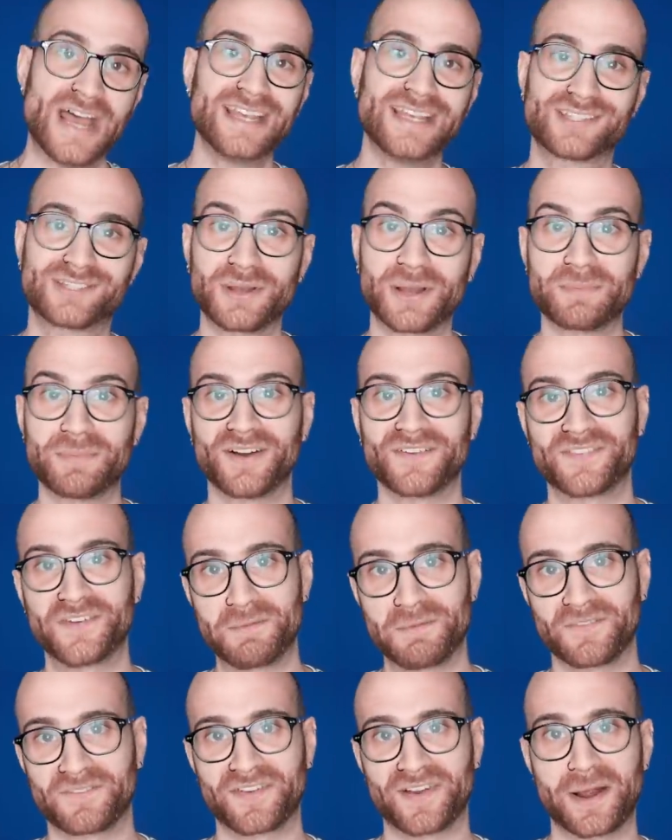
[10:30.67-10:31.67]
Swing by
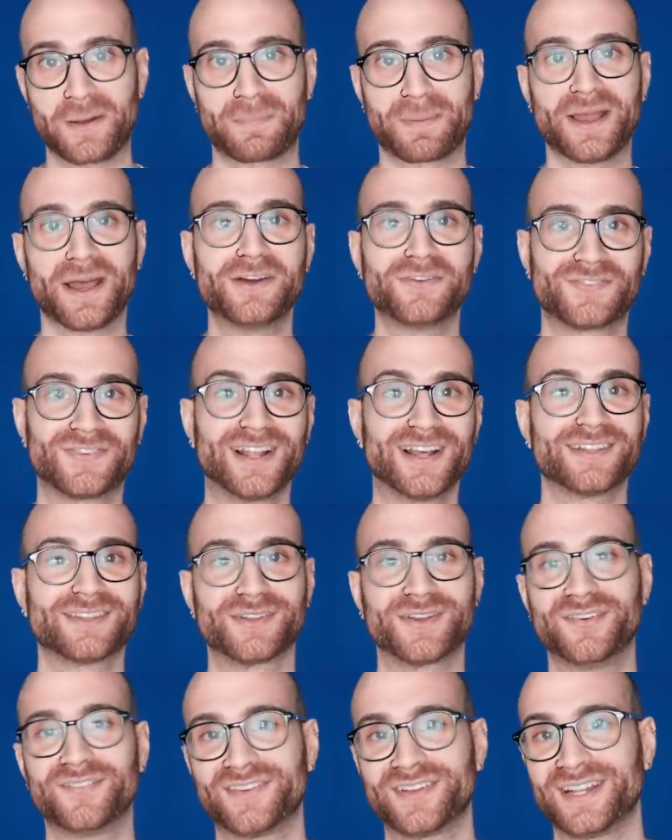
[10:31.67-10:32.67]
Football Therapy. Hopefully I'll
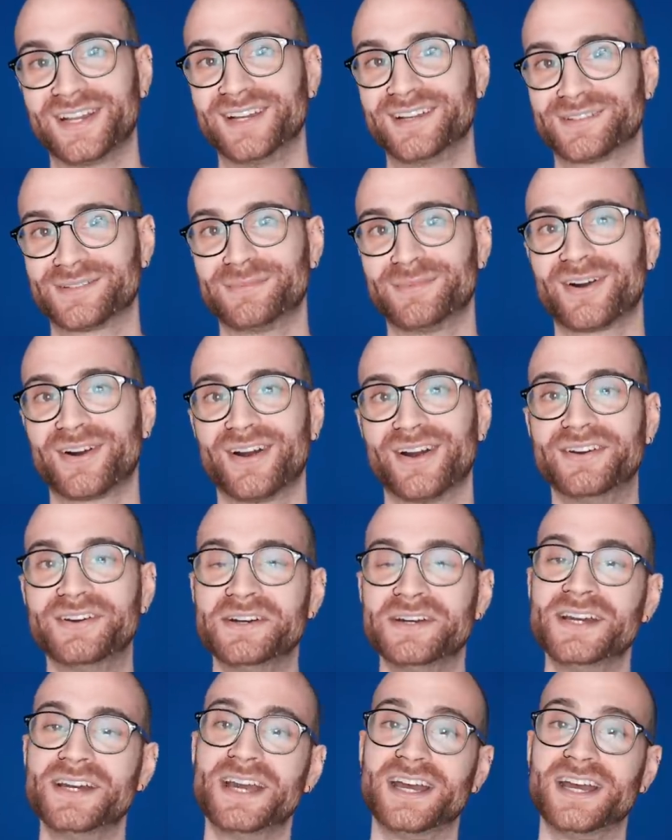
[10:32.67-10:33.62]
do a video tomorrow.